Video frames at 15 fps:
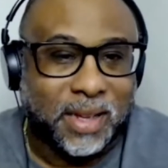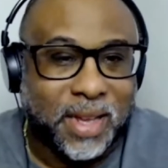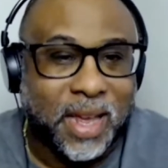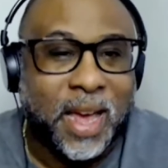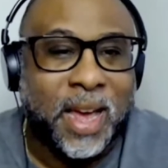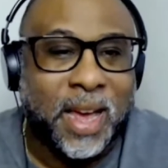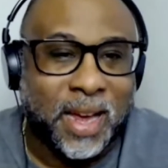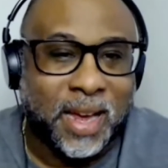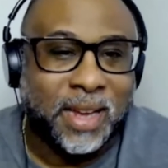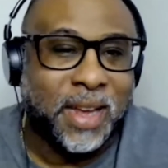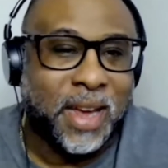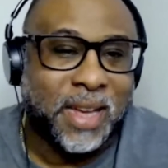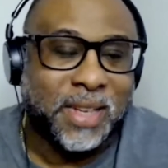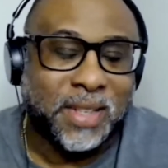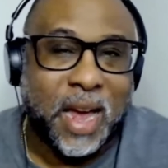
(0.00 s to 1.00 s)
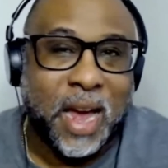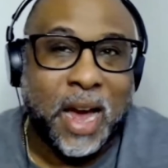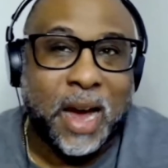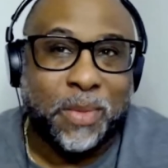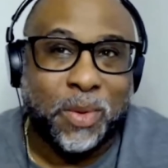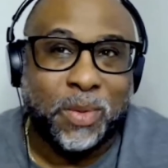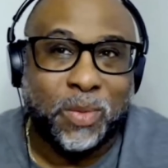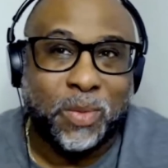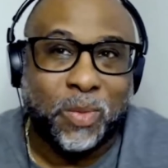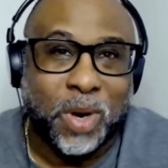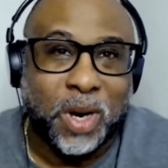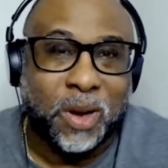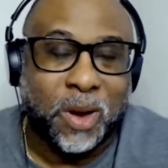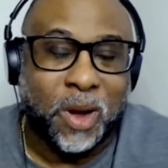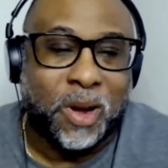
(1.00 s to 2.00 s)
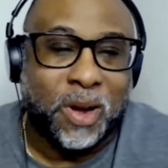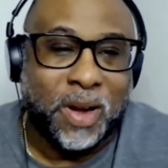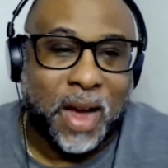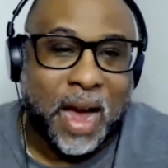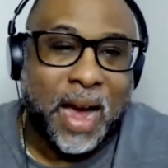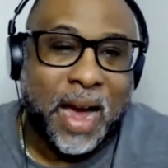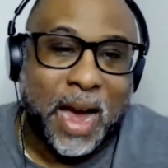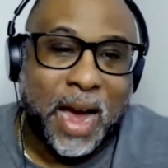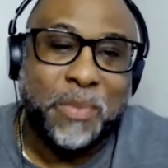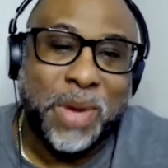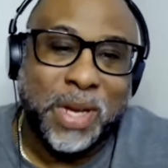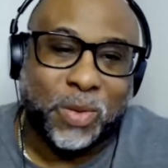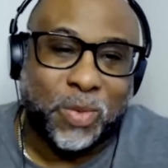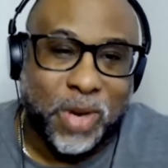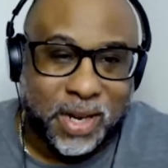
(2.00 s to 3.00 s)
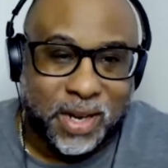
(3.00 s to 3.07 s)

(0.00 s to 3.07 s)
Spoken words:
Yeah, as the album went along. I messed with